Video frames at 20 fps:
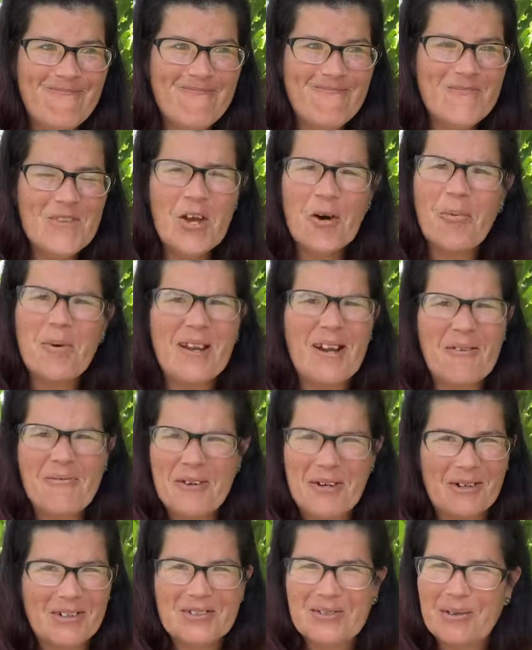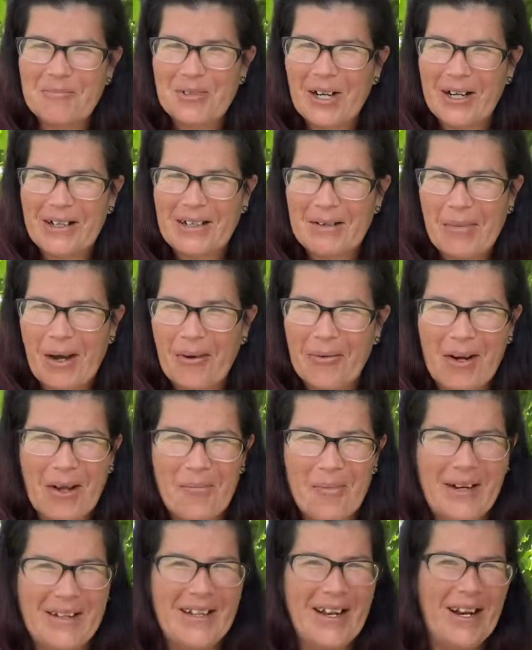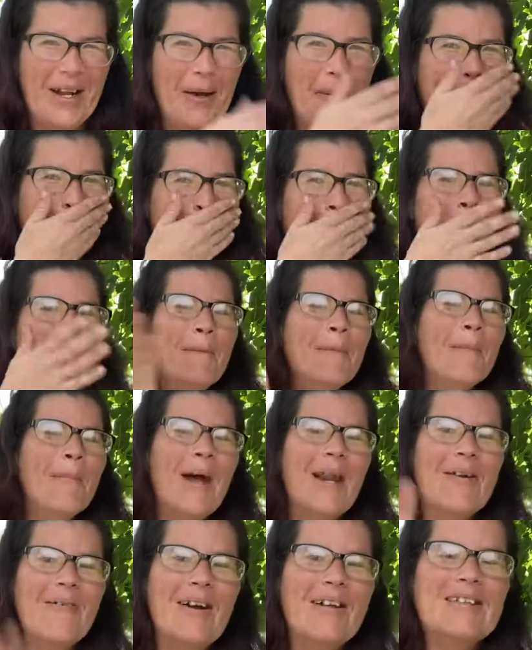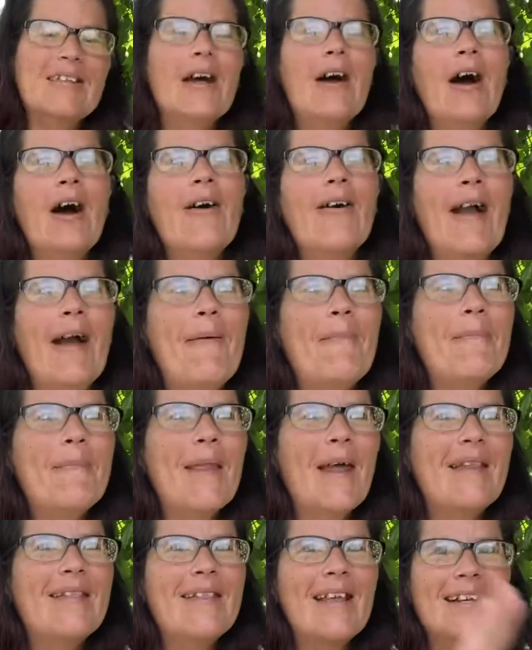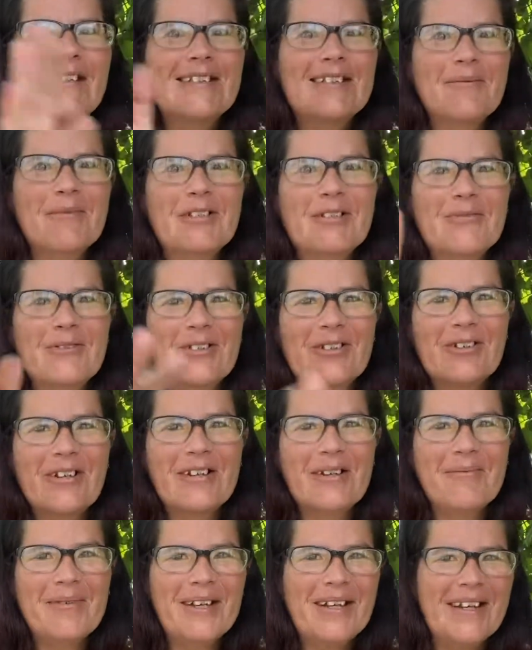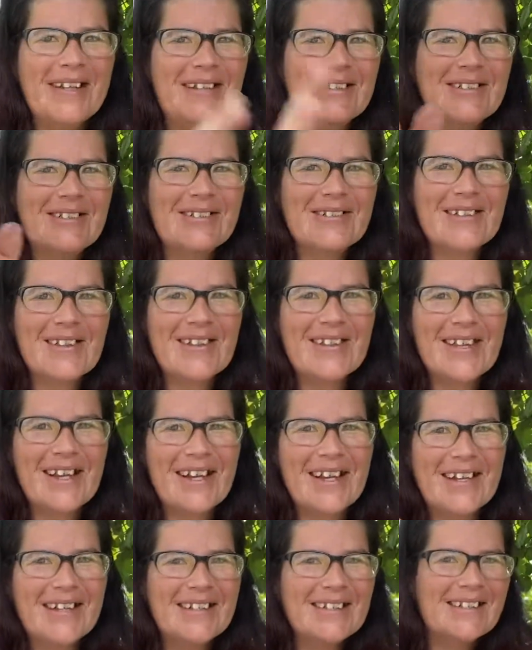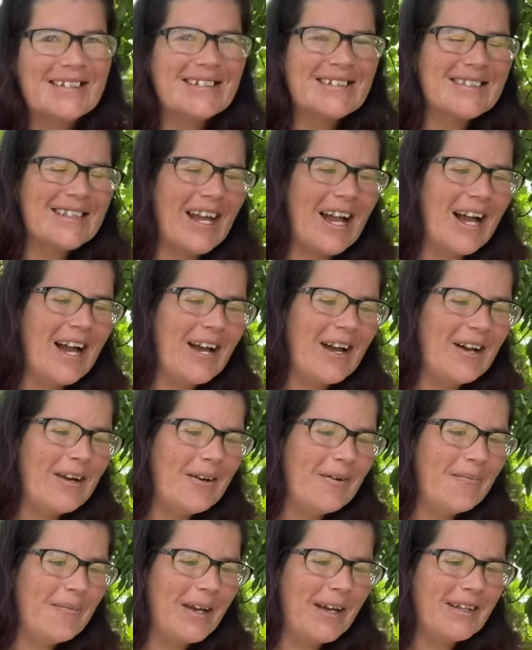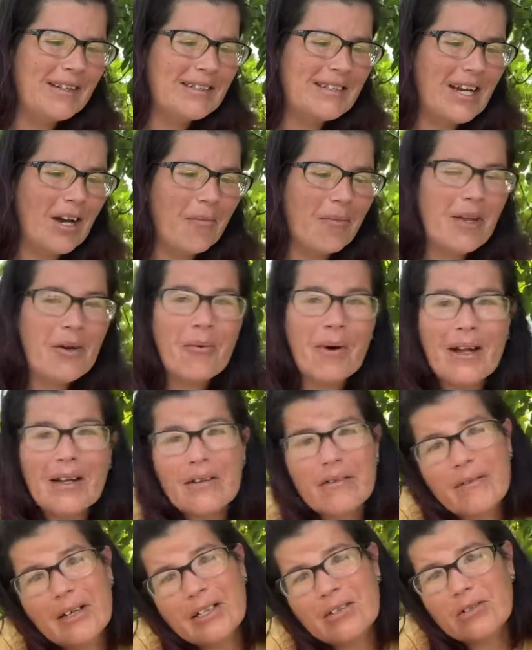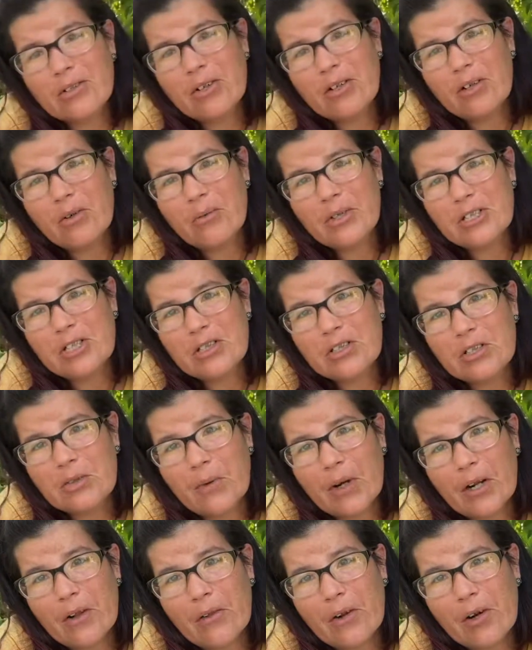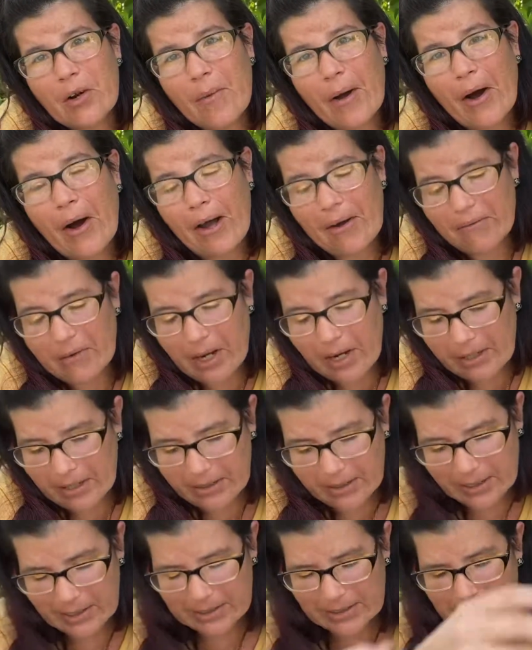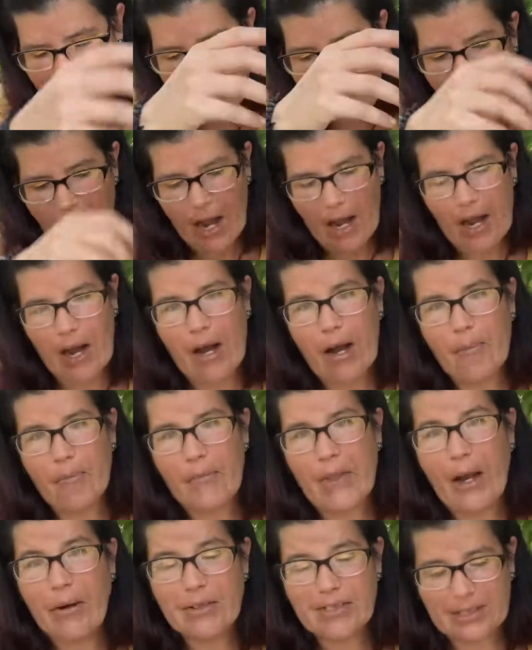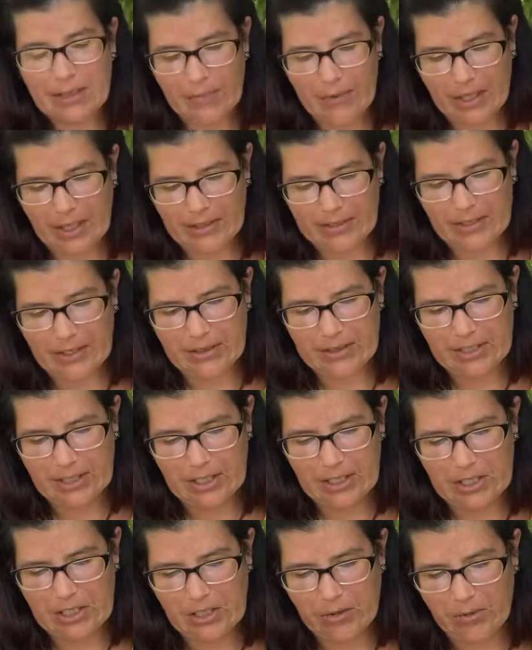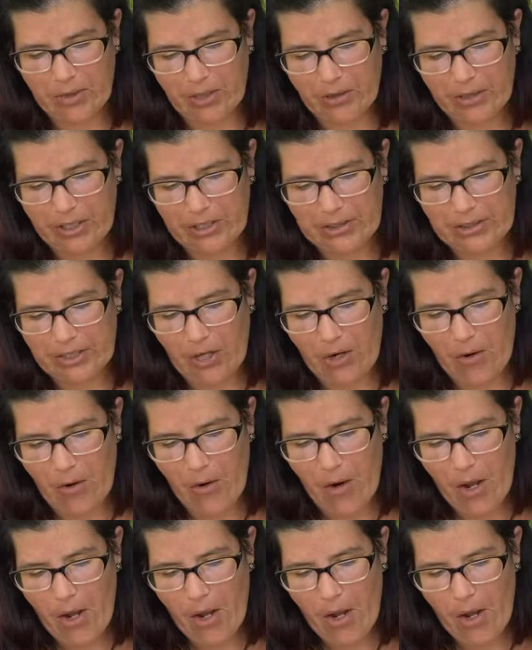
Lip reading: nobody ever knows what I'm talking about when I bring that up. Anyways, okay, thanks so much for joining me. Do the things, and tell me what historical witches you want to learn about. I've got a list. That was something else I was going to do real quick. So